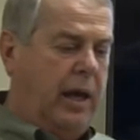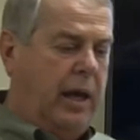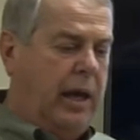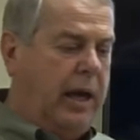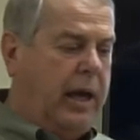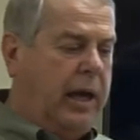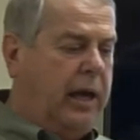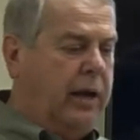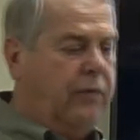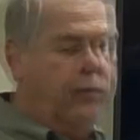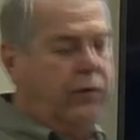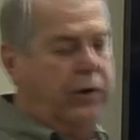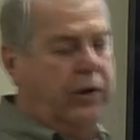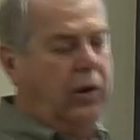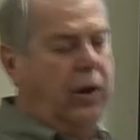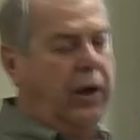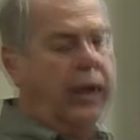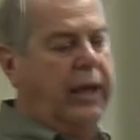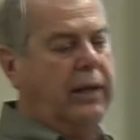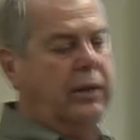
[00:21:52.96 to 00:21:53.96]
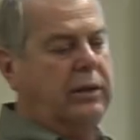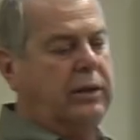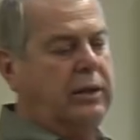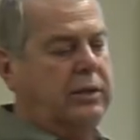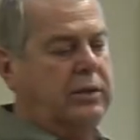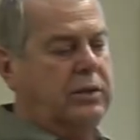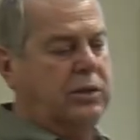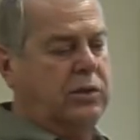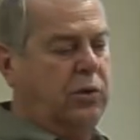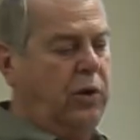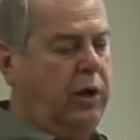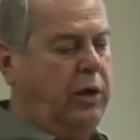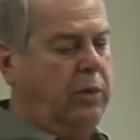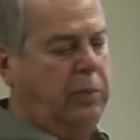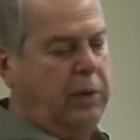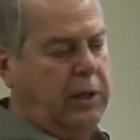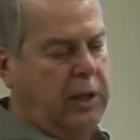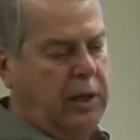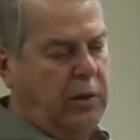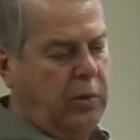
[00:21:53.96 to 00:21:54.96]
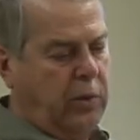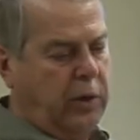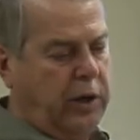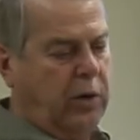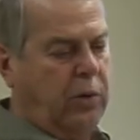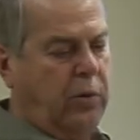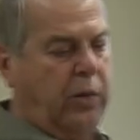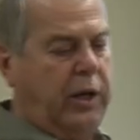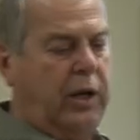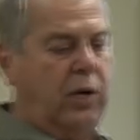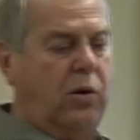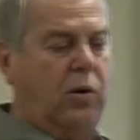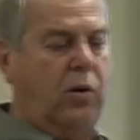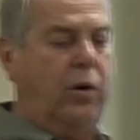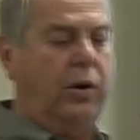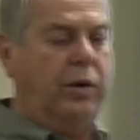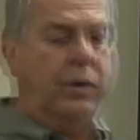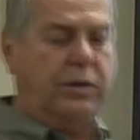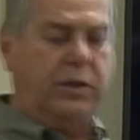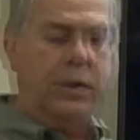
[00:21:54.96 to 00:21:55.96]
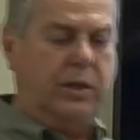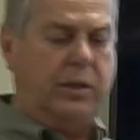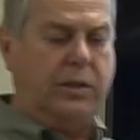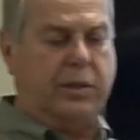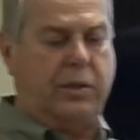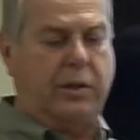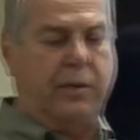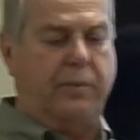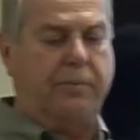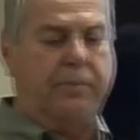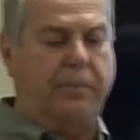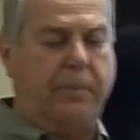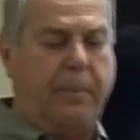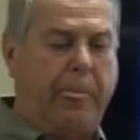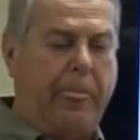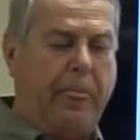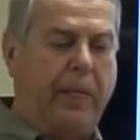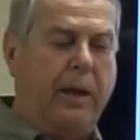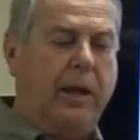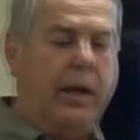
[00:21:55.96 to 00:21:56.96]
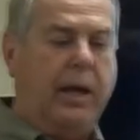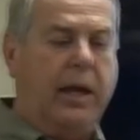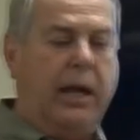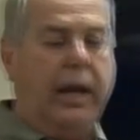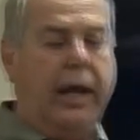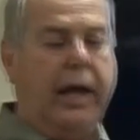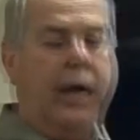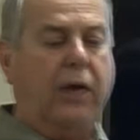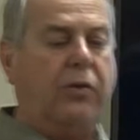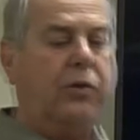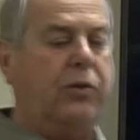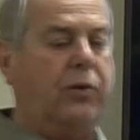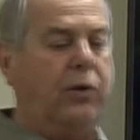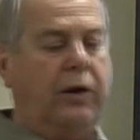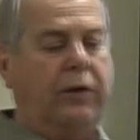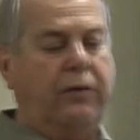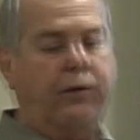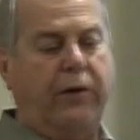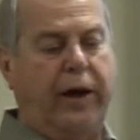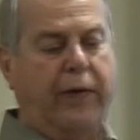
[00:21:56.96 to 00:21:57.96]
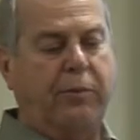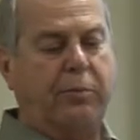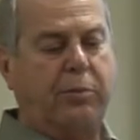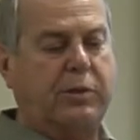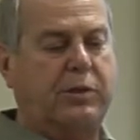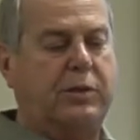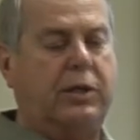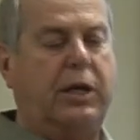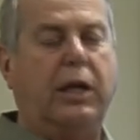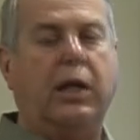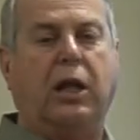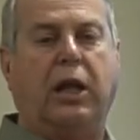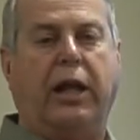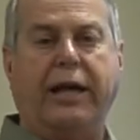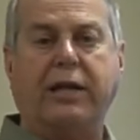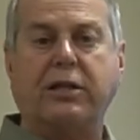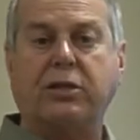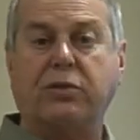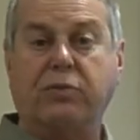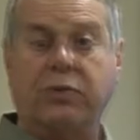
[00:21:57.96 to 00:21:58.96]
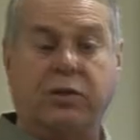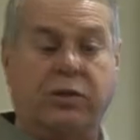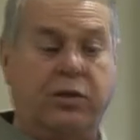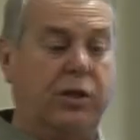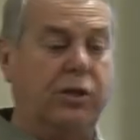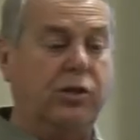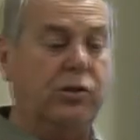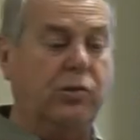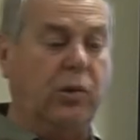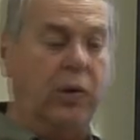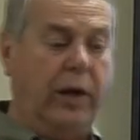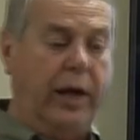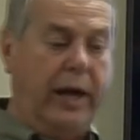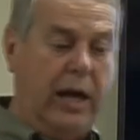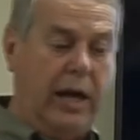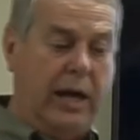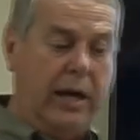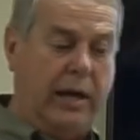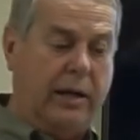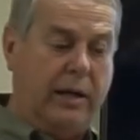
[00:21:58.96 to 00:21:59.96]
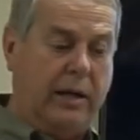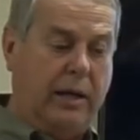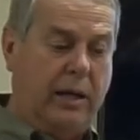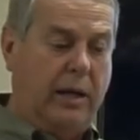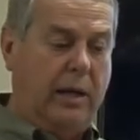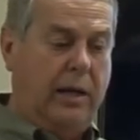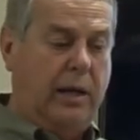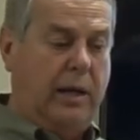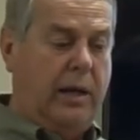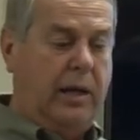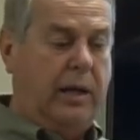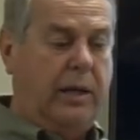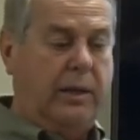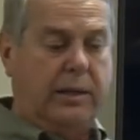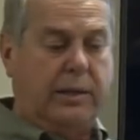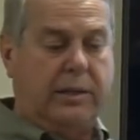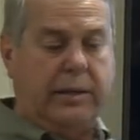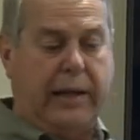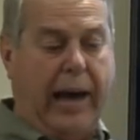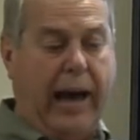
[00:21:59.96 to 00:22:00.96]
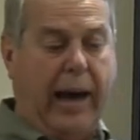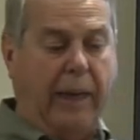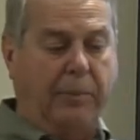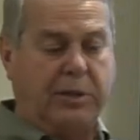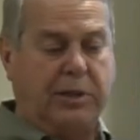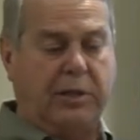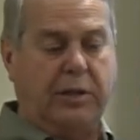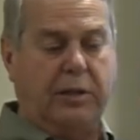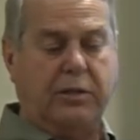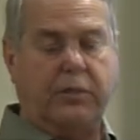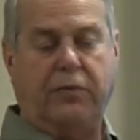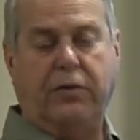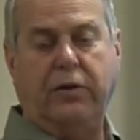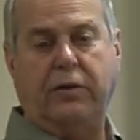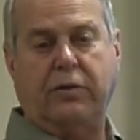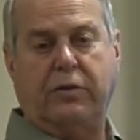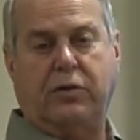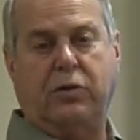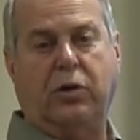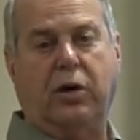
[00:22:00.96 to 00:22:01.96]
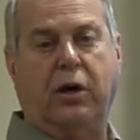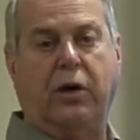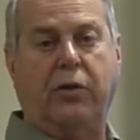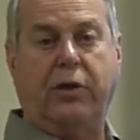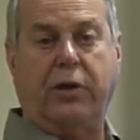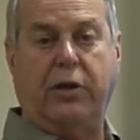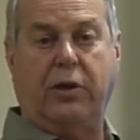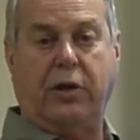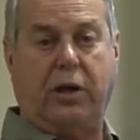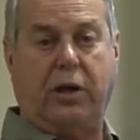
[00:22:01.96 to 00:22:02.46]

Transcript: And if we look at the soybean winter wheat corn system, it had 35% less residual in the top 6 feet of soil than the